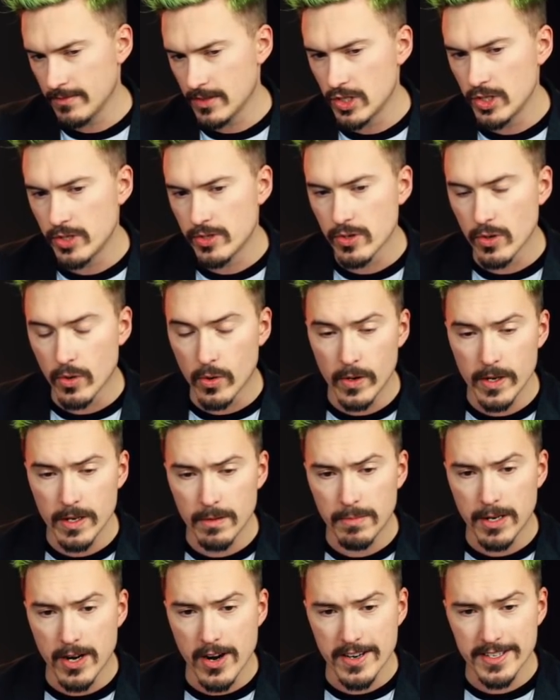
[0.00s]
tutorial
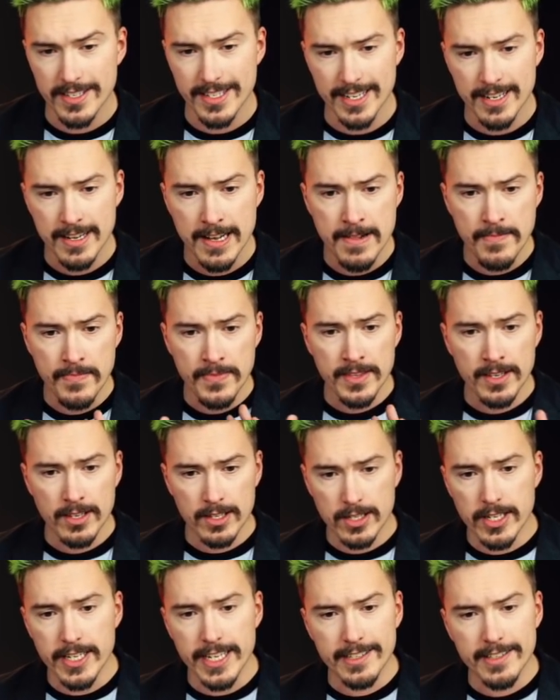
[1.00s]
box that
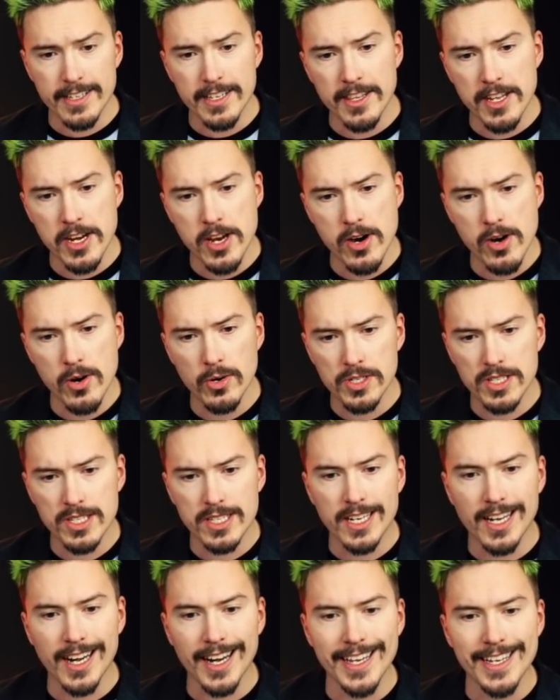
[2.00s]
connecting the nodes,
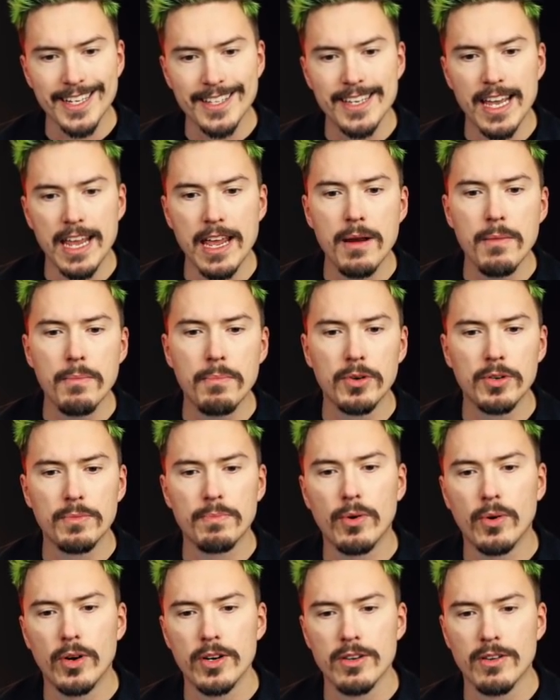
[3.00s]
click the input
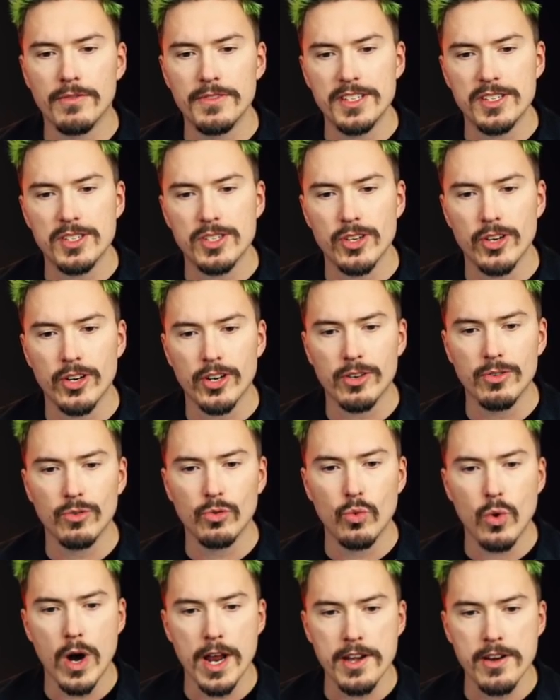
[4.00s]
port of the circle
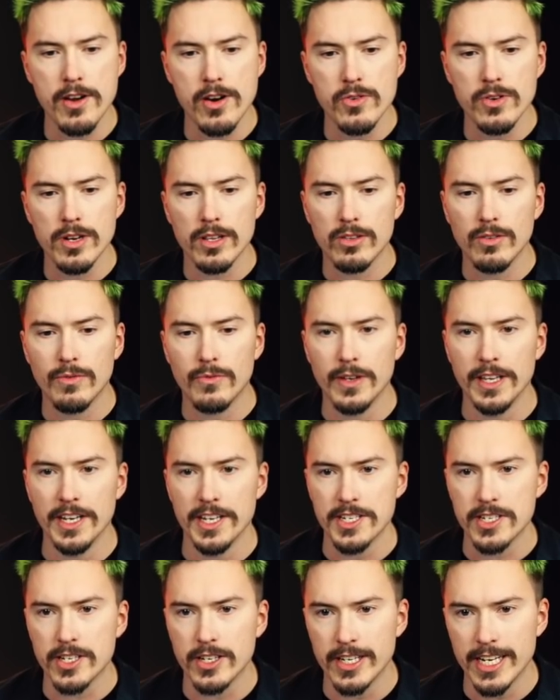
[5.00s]
1 node to
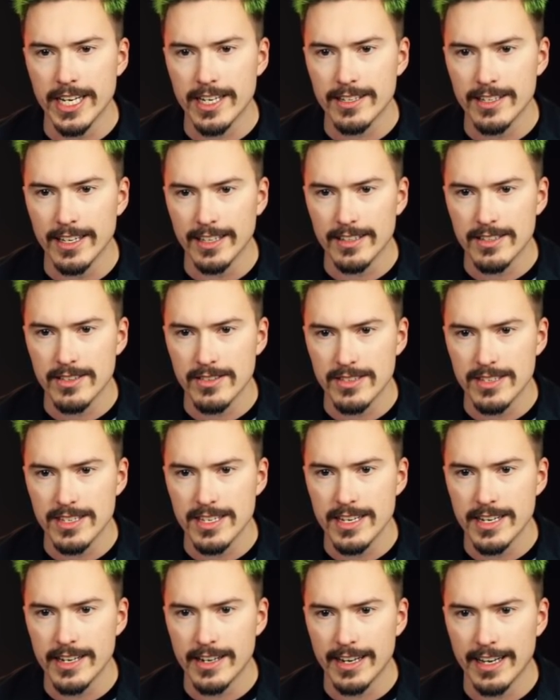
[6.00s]
finish connecting. So you
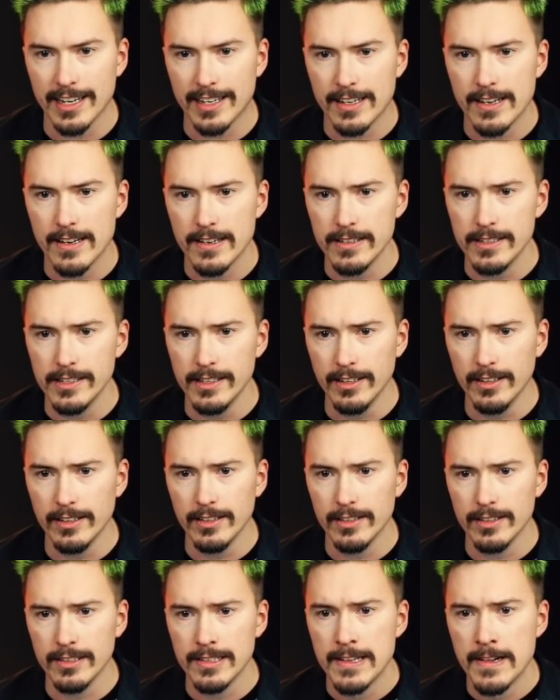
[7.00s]
see here, like,
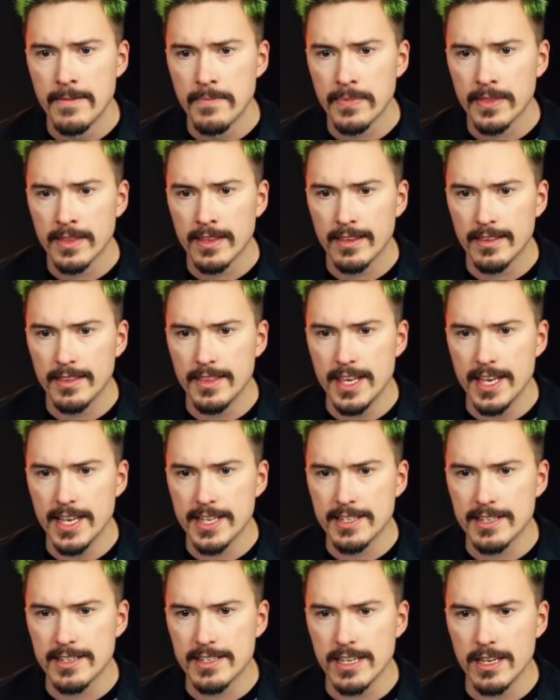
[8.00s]

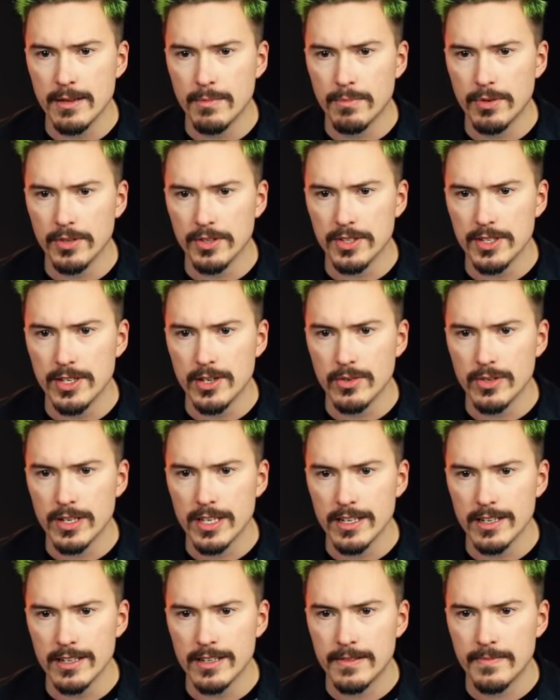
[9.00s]
this is the input node
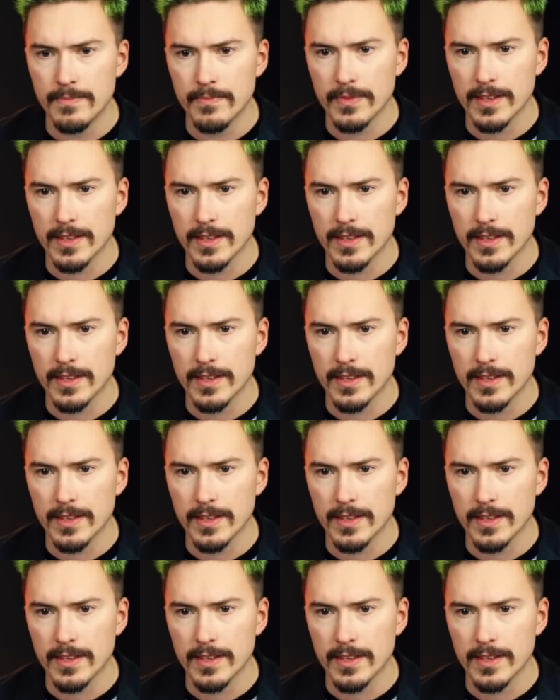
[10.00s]
here.